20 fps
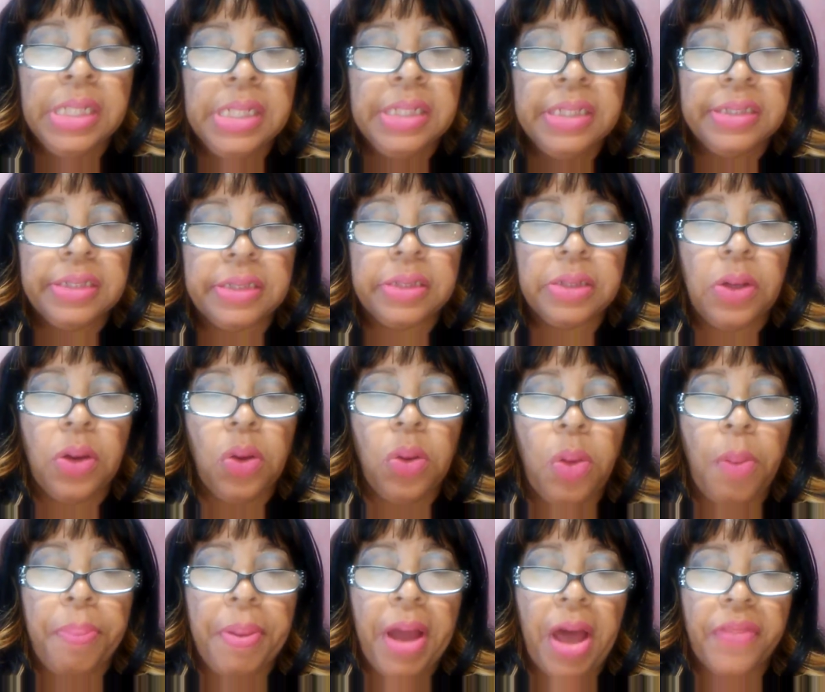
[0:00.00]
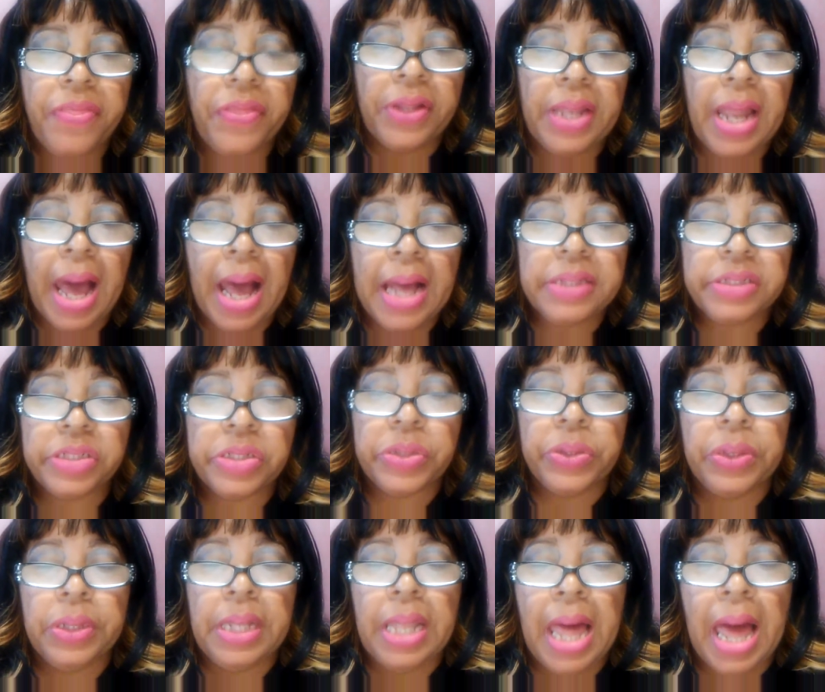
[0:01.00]
So
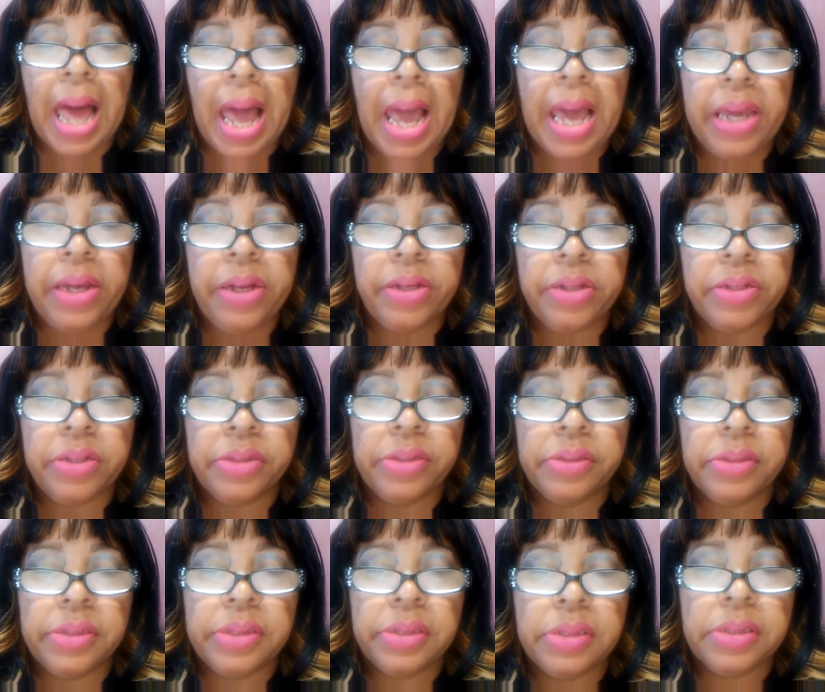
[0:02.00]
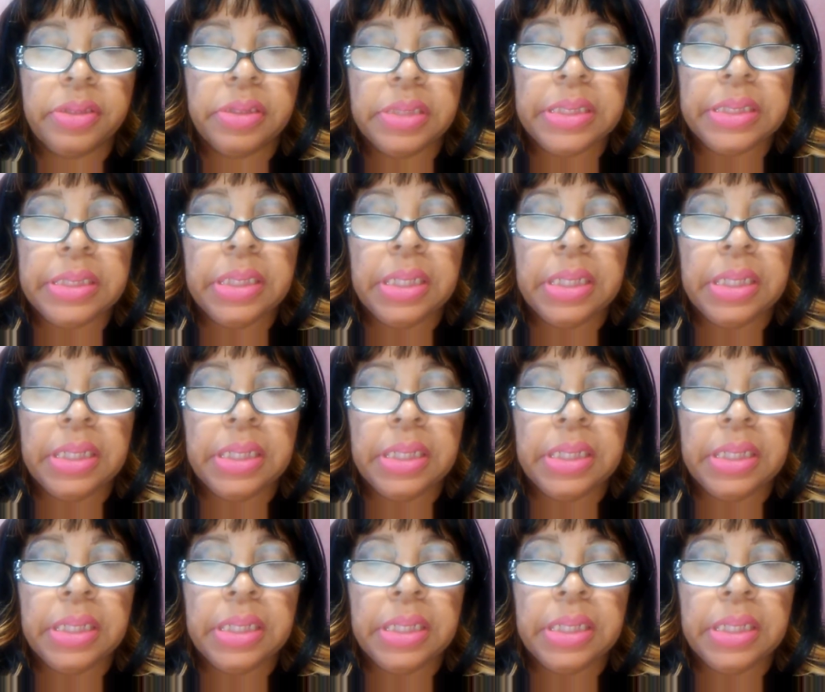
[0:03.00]
pathological liars,